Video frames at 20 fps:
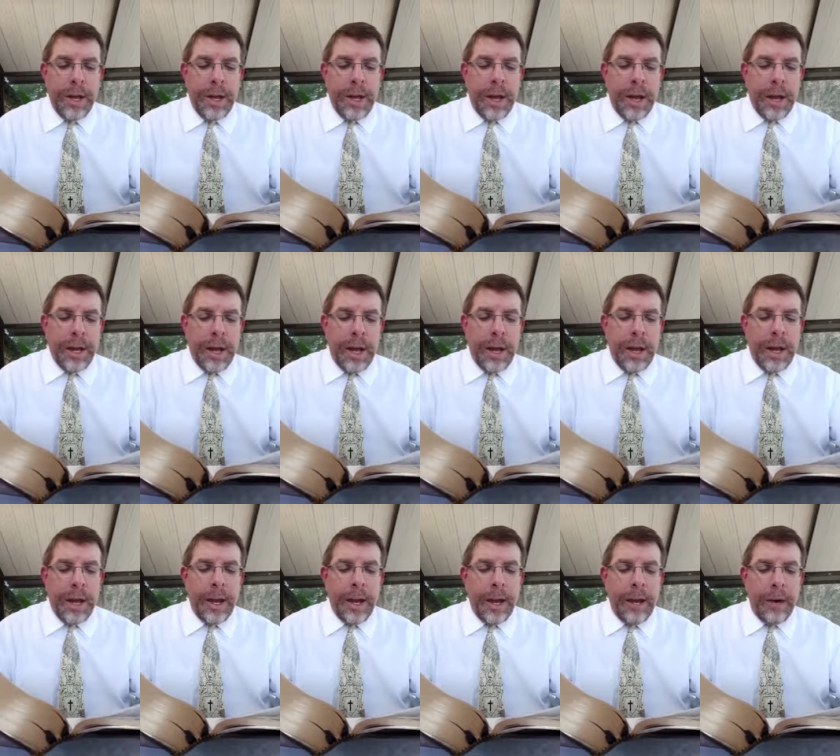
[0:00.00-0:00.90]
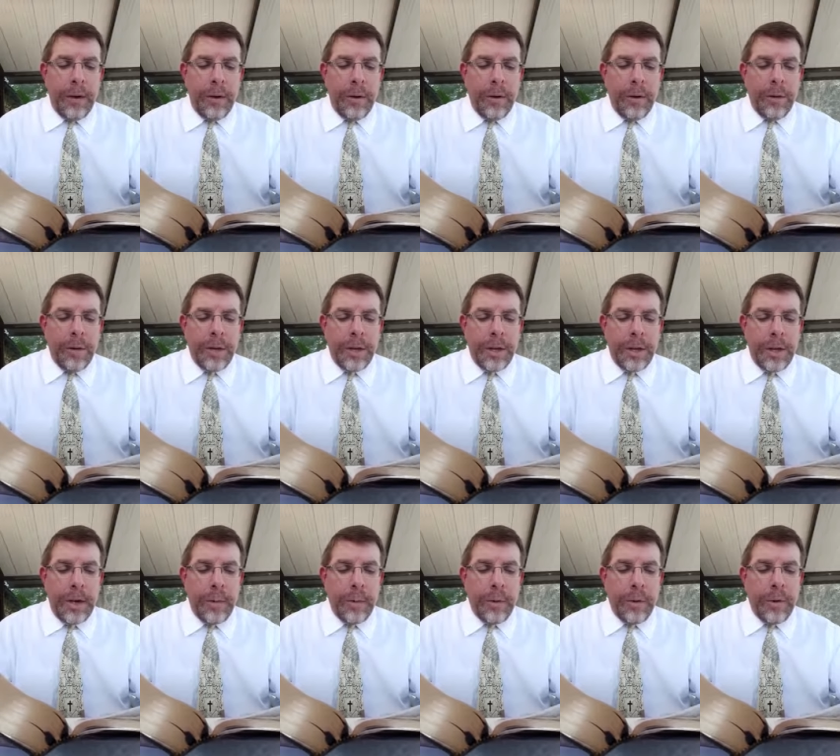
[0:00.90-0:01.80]
And I heard the
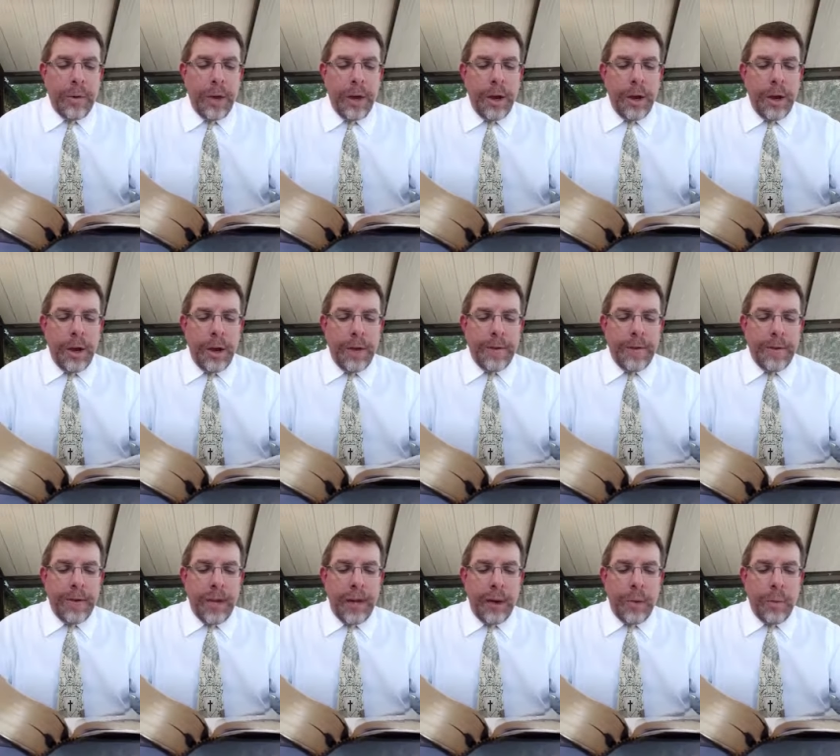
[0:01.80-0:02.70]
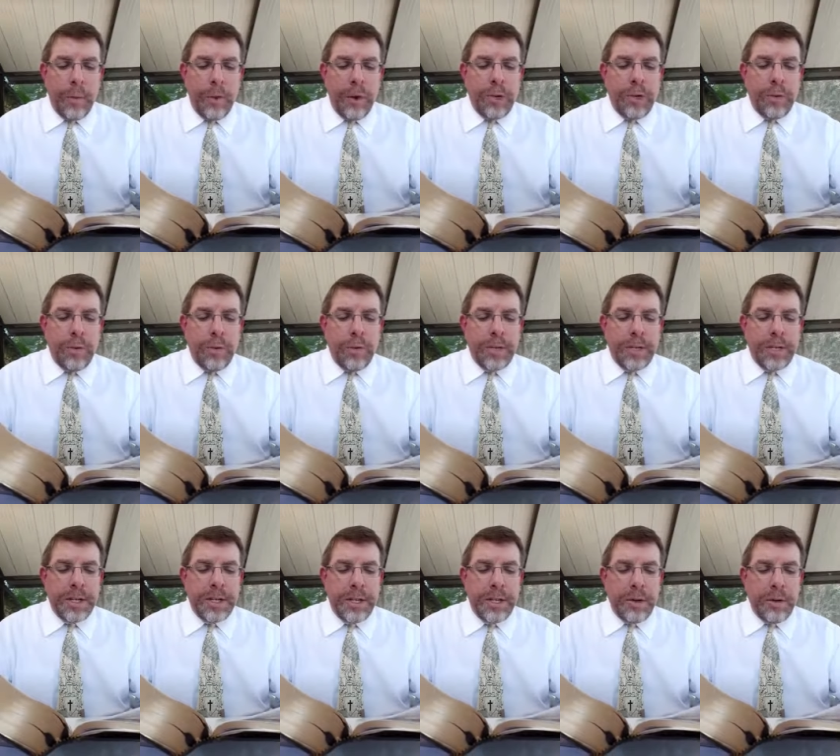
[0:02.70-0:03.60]
number of them which were
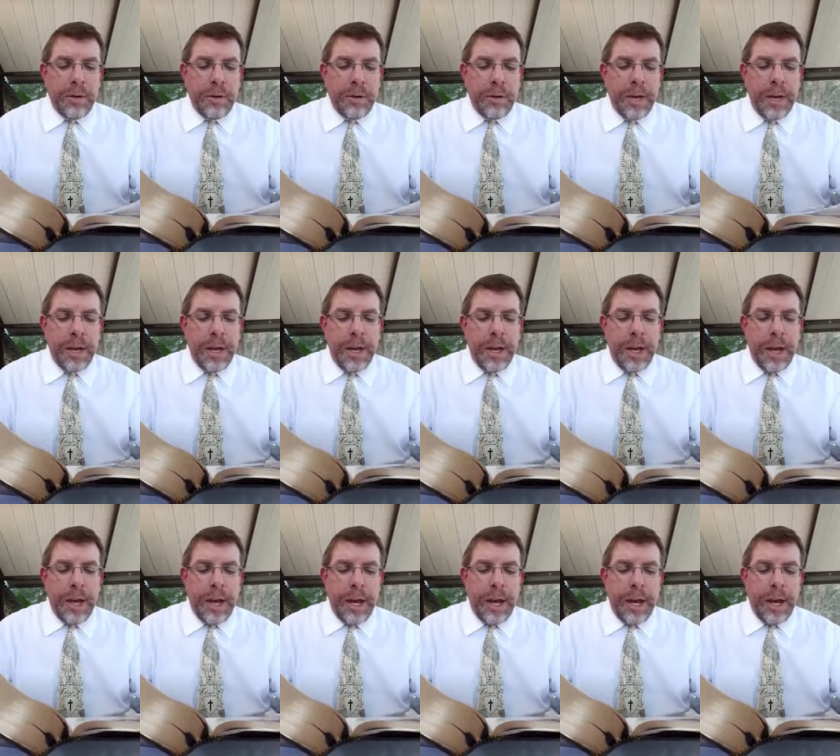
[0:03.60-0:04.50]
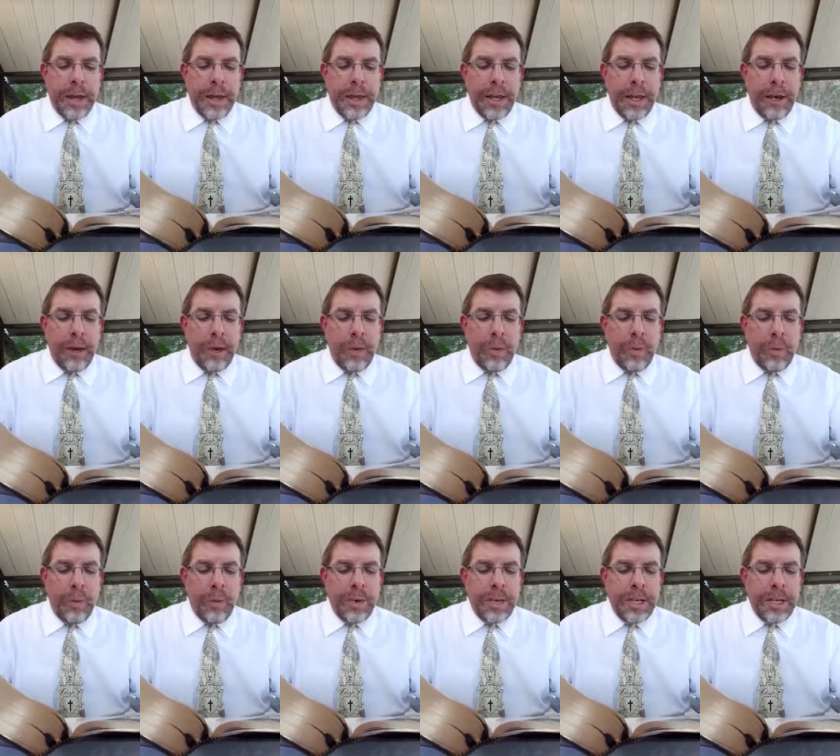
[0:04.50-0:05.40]
sealed, and there
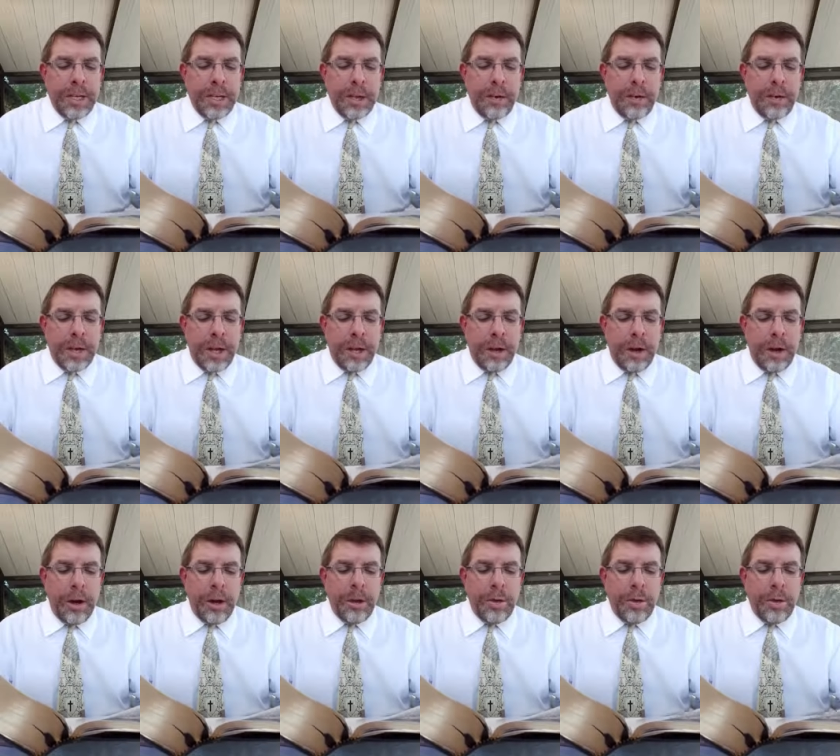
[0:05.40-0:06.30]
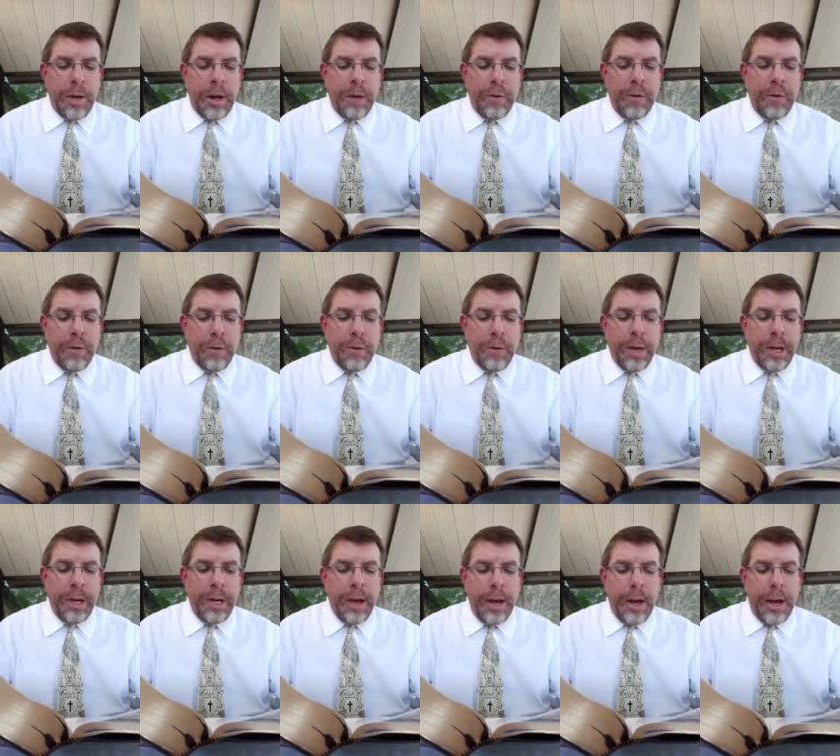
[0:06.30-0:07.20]
were sealed an hundred and
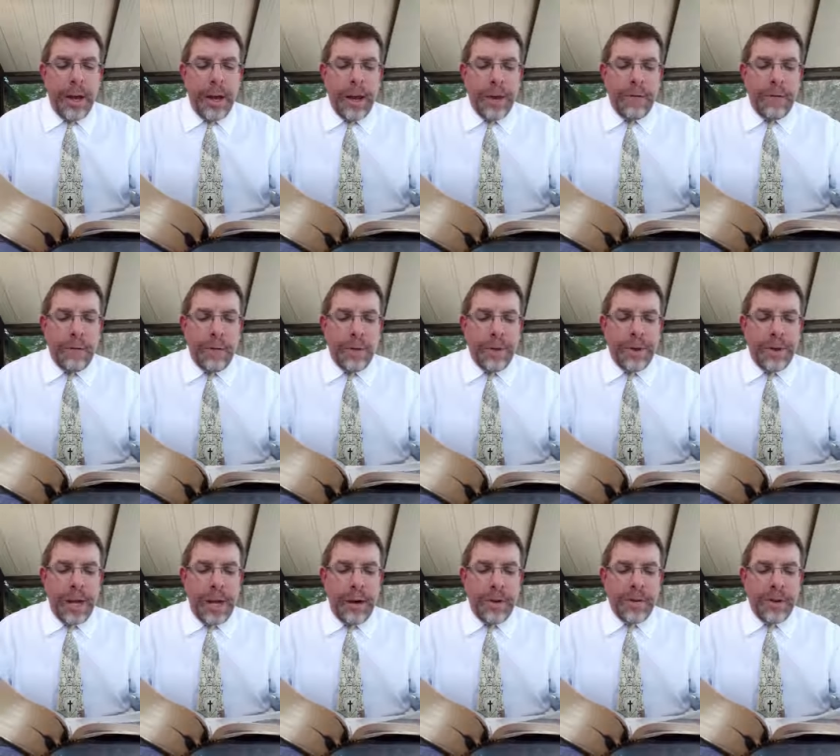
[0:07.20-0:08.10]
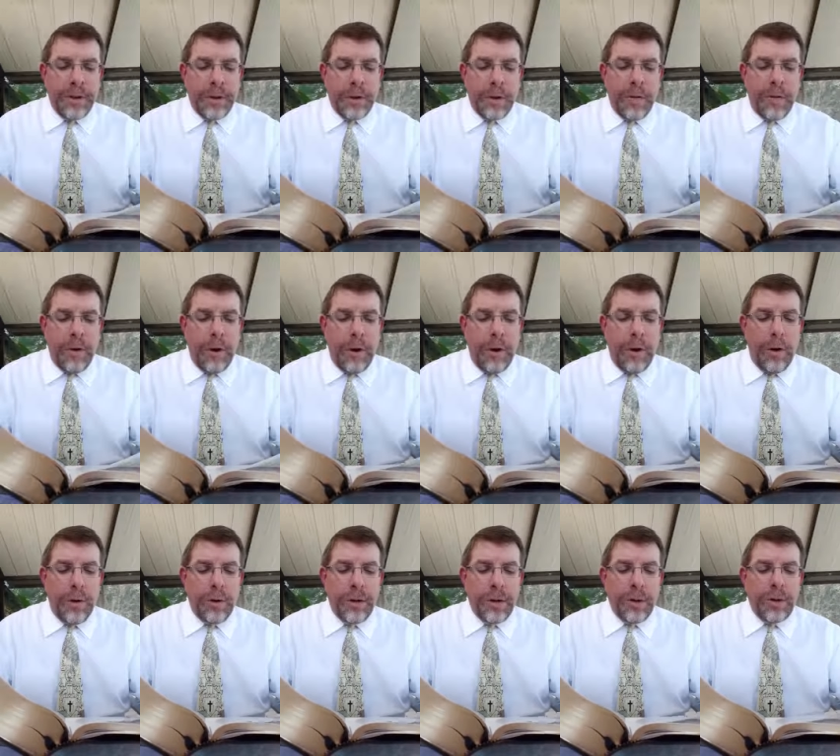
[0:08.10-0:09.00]
forty and four thousand of
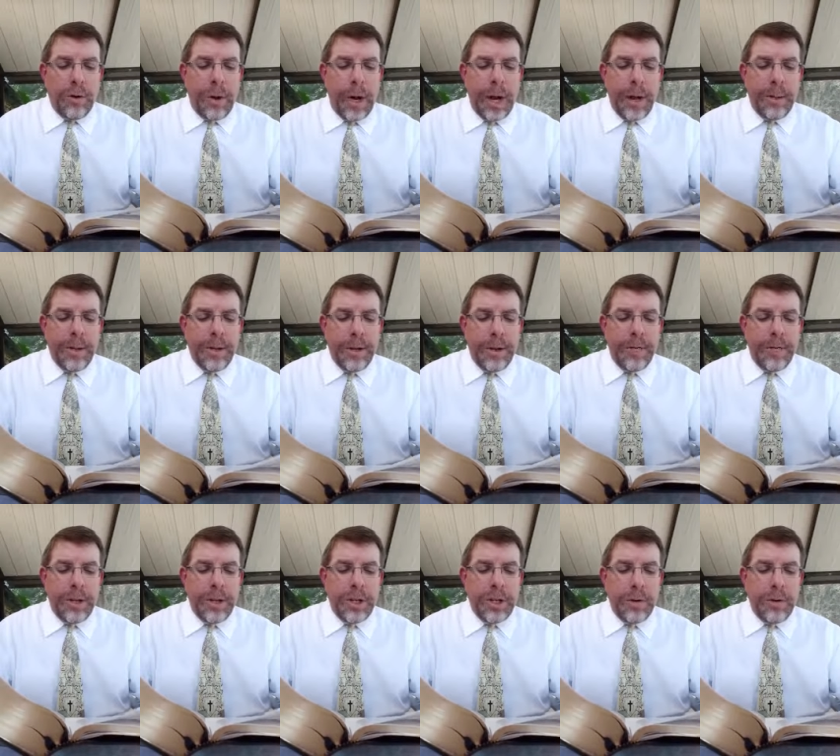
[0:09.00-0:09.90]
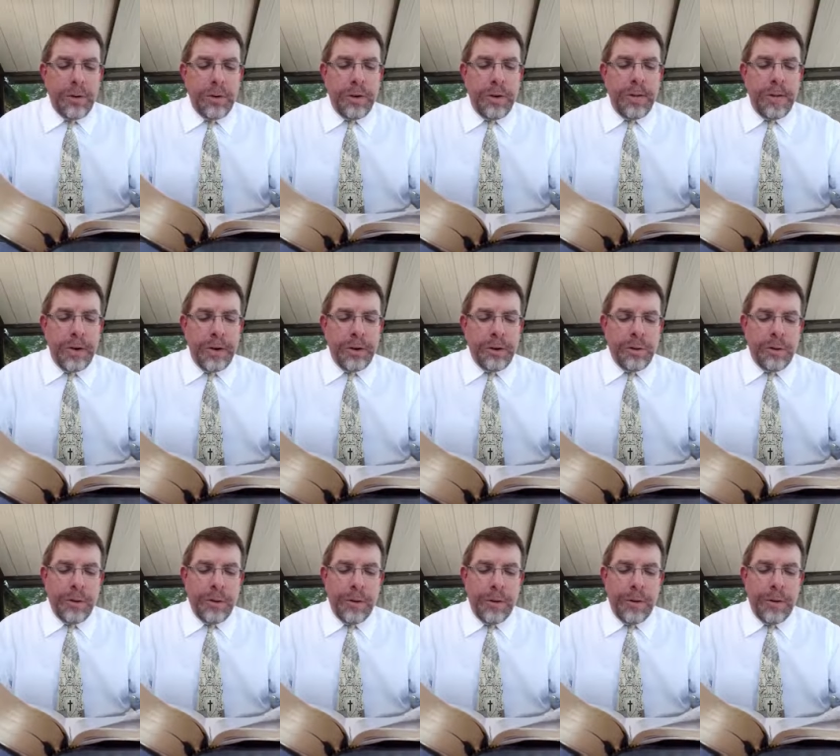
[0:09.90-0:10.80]
all the tribes of the children of
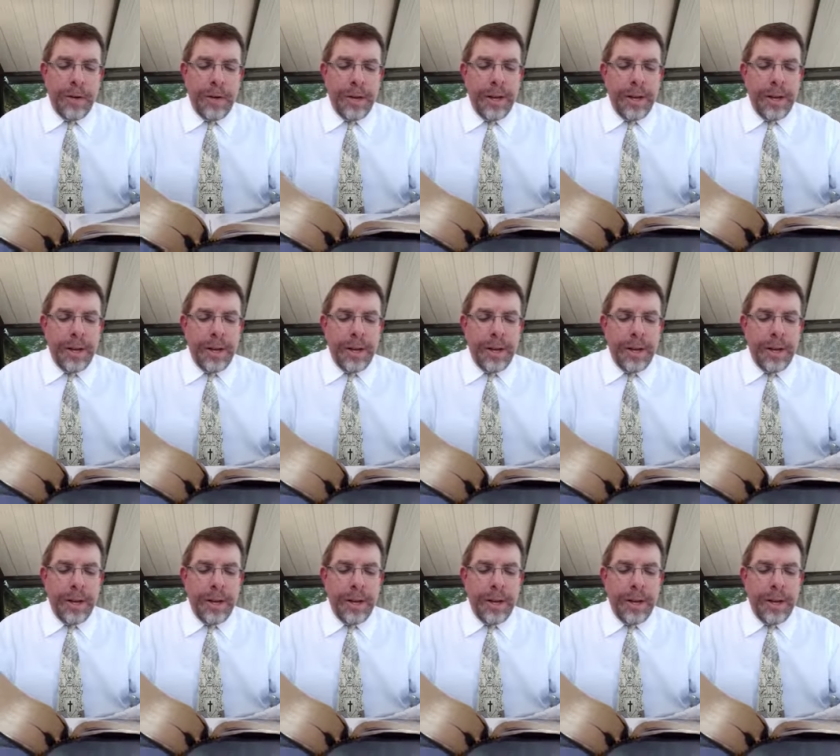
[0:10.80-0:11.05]
Israel.